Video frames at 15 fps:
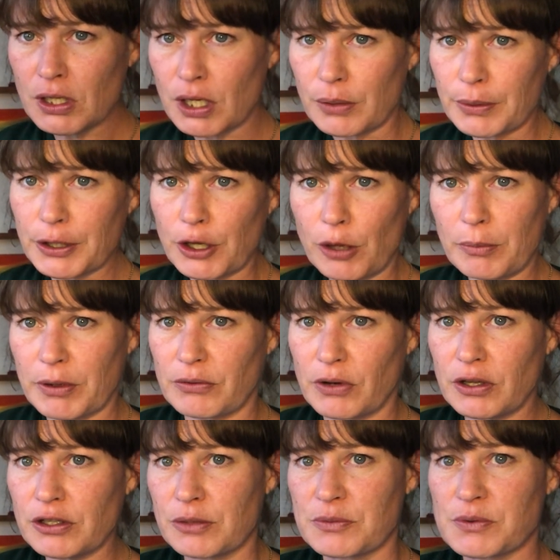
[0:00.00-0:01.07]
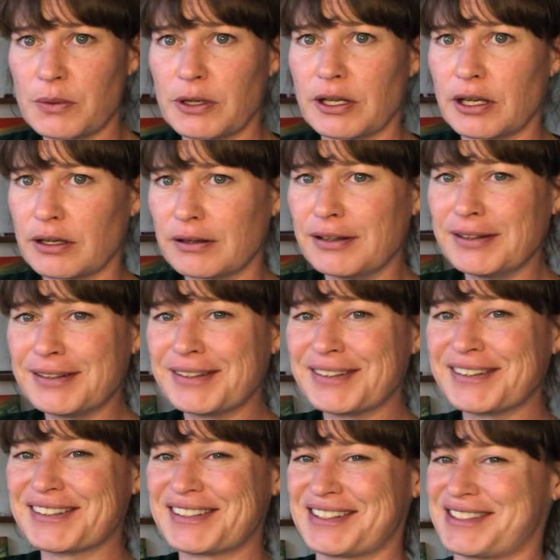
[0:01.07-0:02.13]
I really hope my volume's working
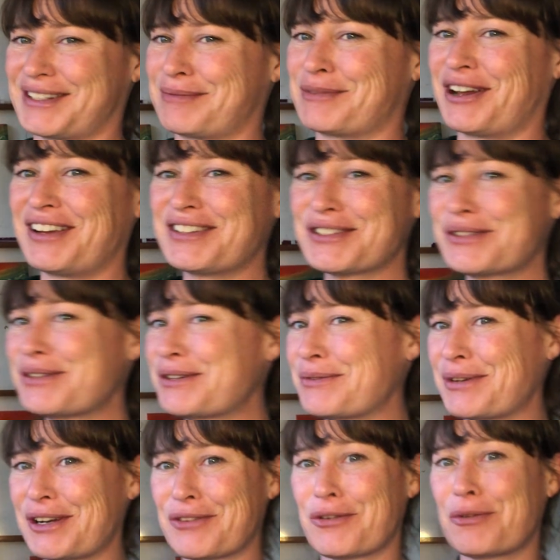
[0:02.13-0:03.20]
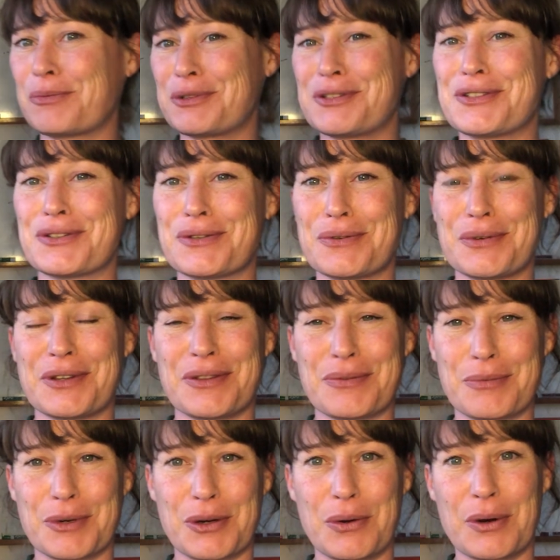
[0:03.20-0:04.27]
because I'm not doing what I normally do with
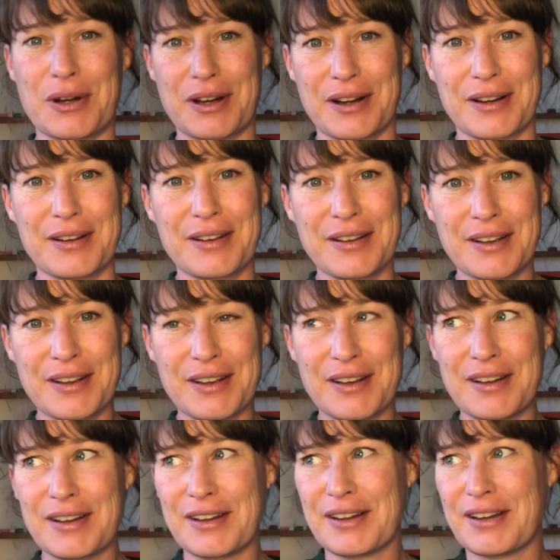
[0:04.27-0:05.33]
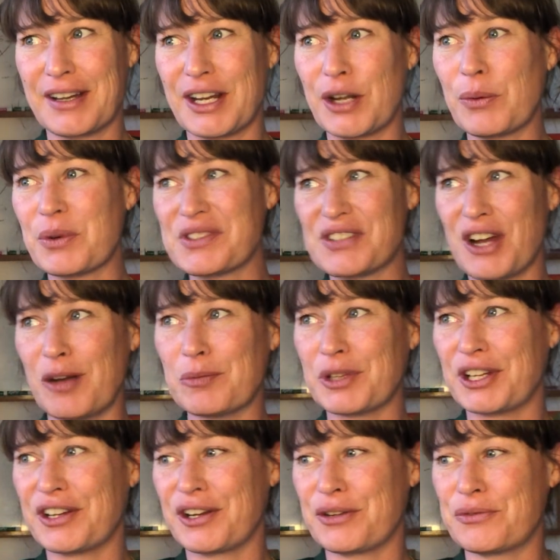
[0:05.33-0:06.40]
recording. And I was not
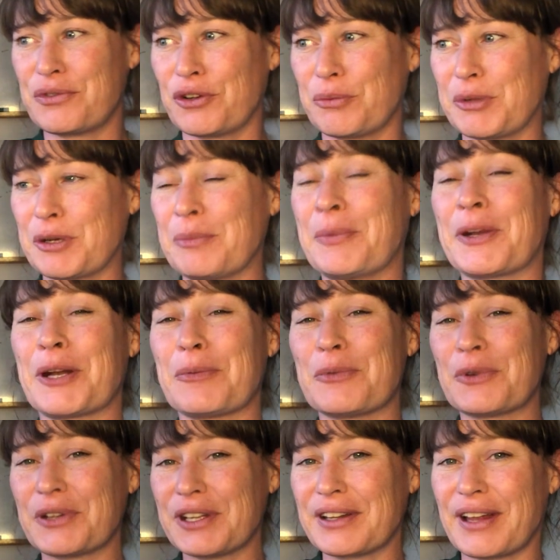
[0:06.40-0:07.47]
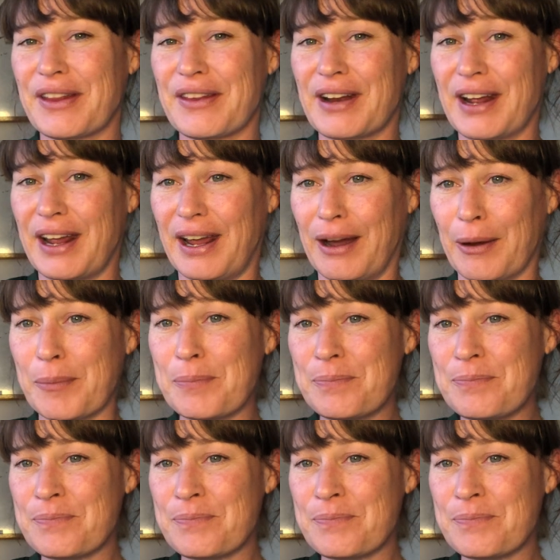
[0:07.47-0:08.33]
planning on filming, but I'm really glad that I am.